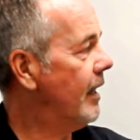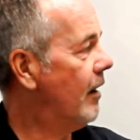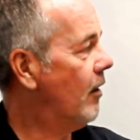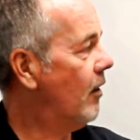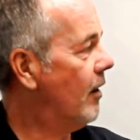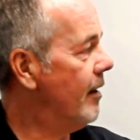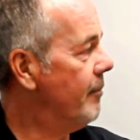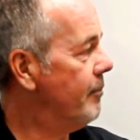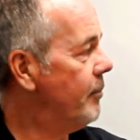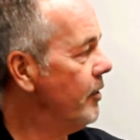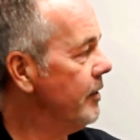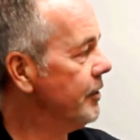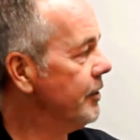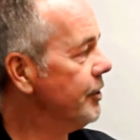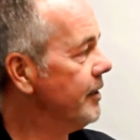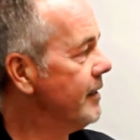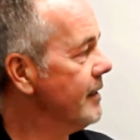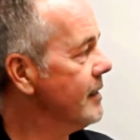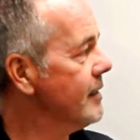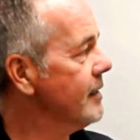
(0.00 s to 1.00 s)
hire
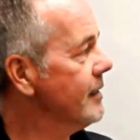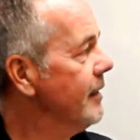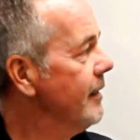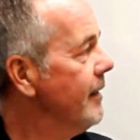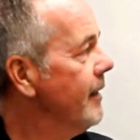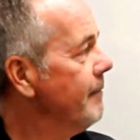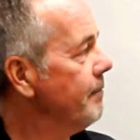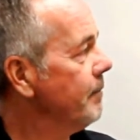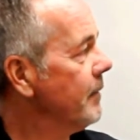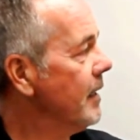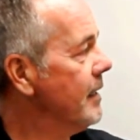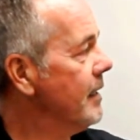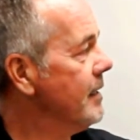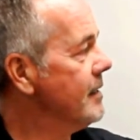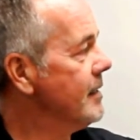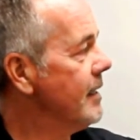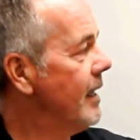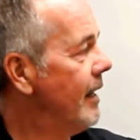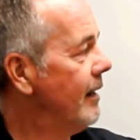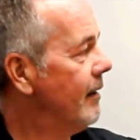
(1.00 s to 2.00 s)
purchase is
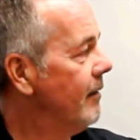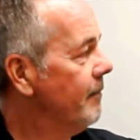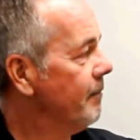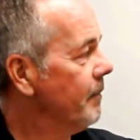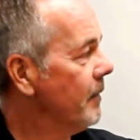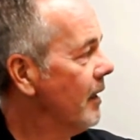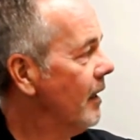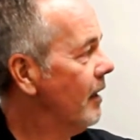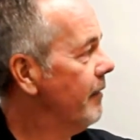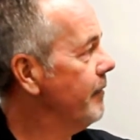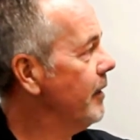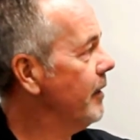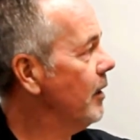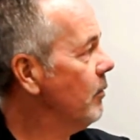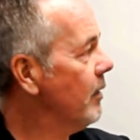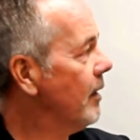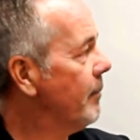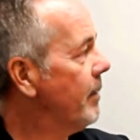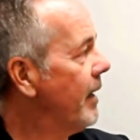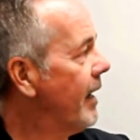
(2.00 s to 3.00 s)
that if you
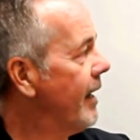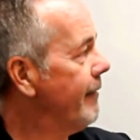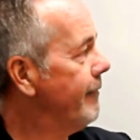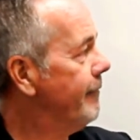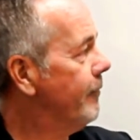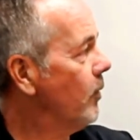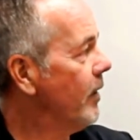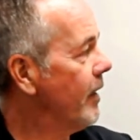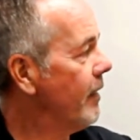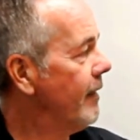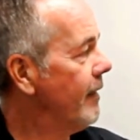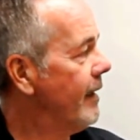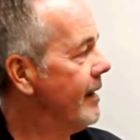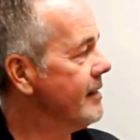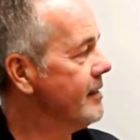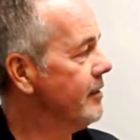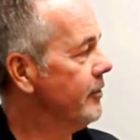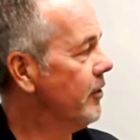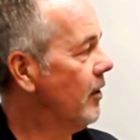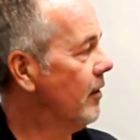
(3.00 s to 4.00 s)
were to pay
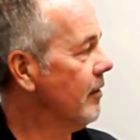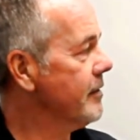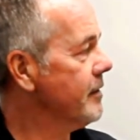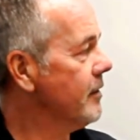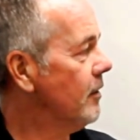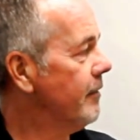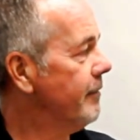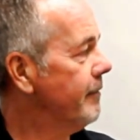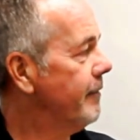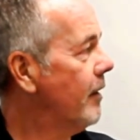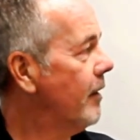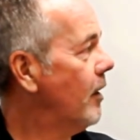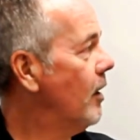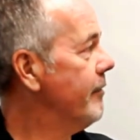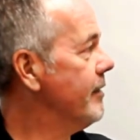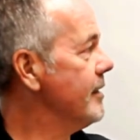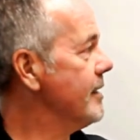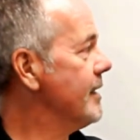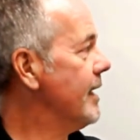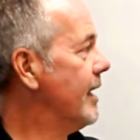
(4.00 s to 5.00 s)
$40,000 off
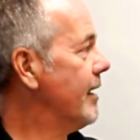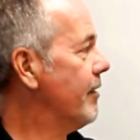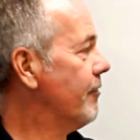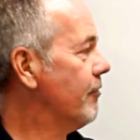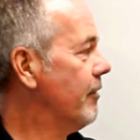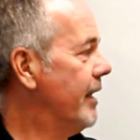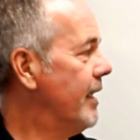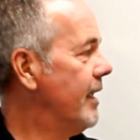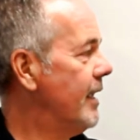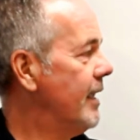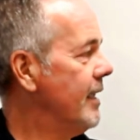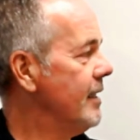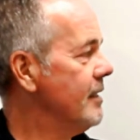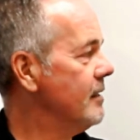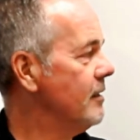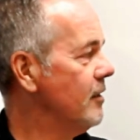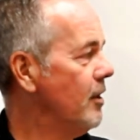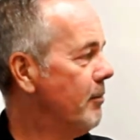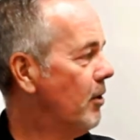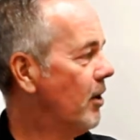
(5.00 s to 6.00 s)
over say 3
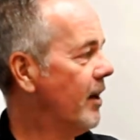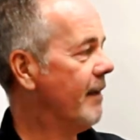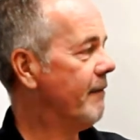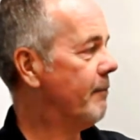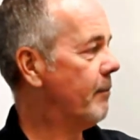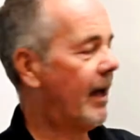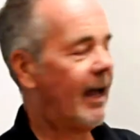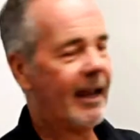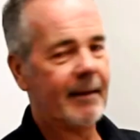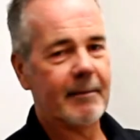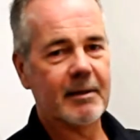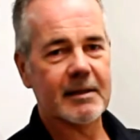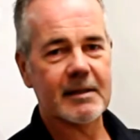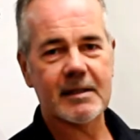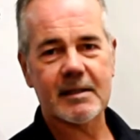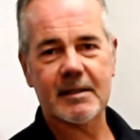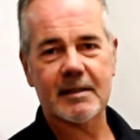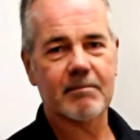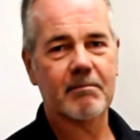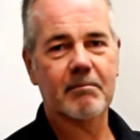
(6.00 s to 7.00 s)
years, you might have
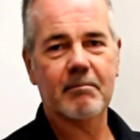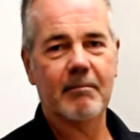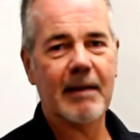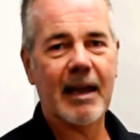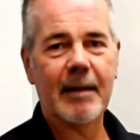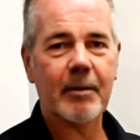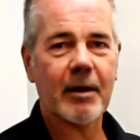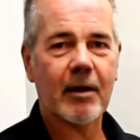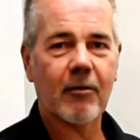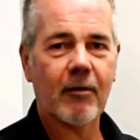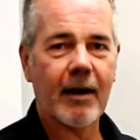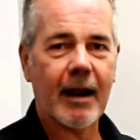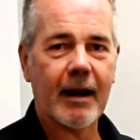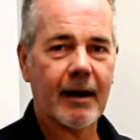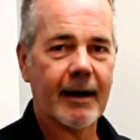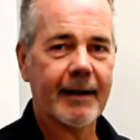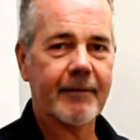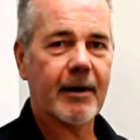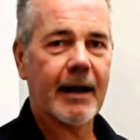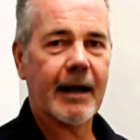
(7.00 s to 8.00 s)
payments maybe around
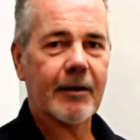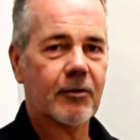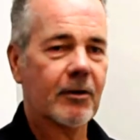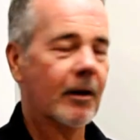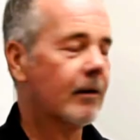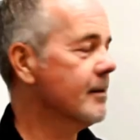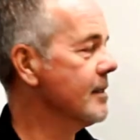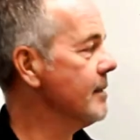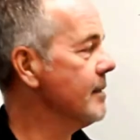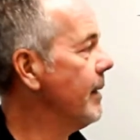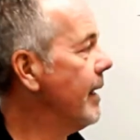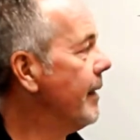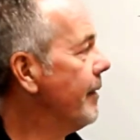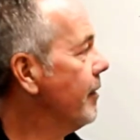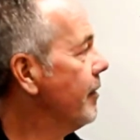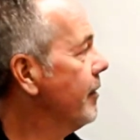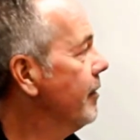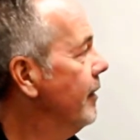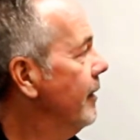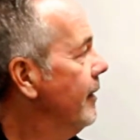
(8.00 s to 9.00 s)
$1,100 a month
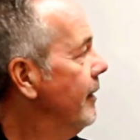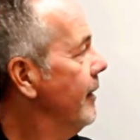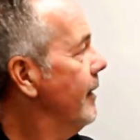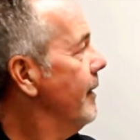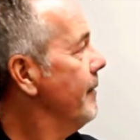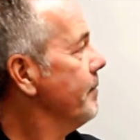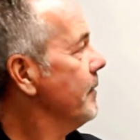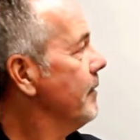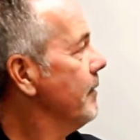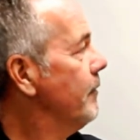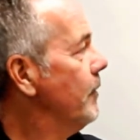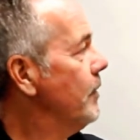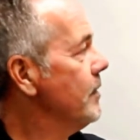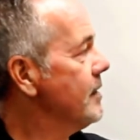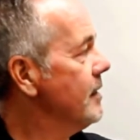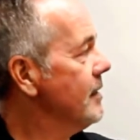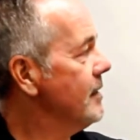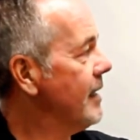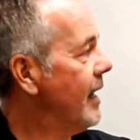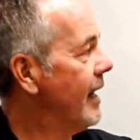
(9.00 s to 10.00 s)

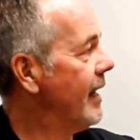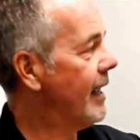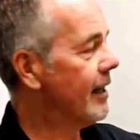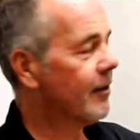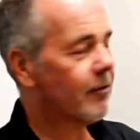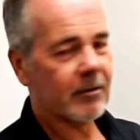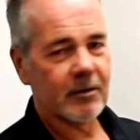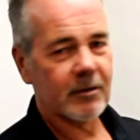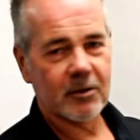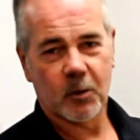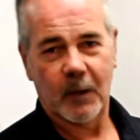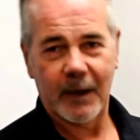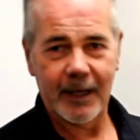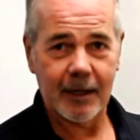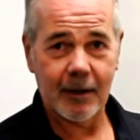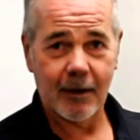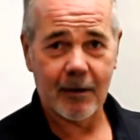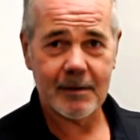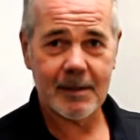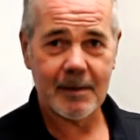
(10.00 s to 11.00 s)
versus
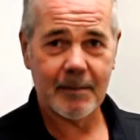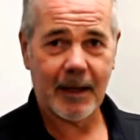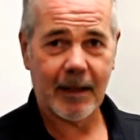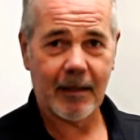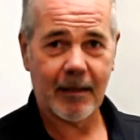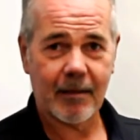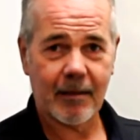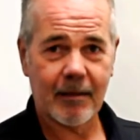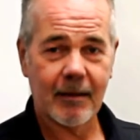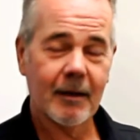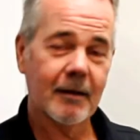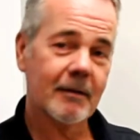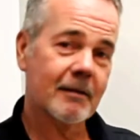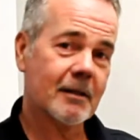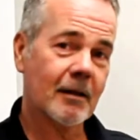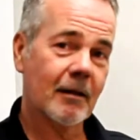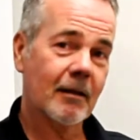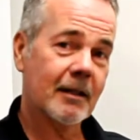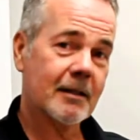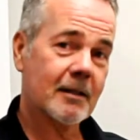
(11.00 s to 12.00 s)
$820 a month.
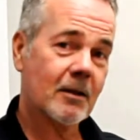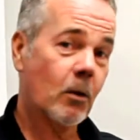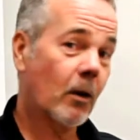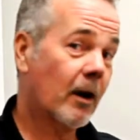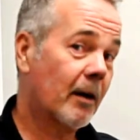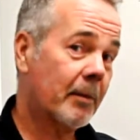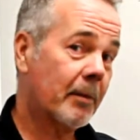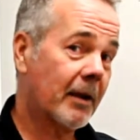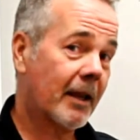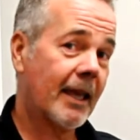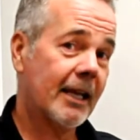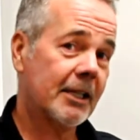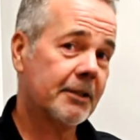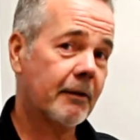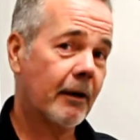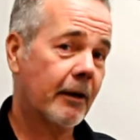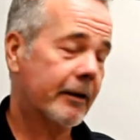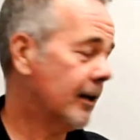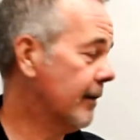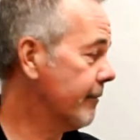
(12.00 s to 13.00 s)
So there's quite a big cash
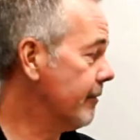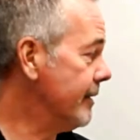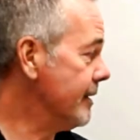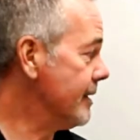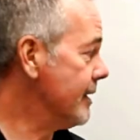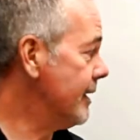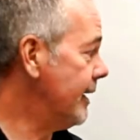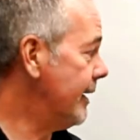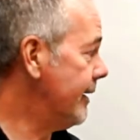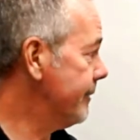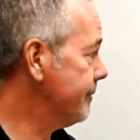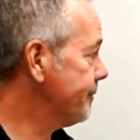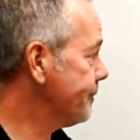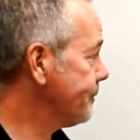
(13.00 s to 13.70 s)
flow difference there.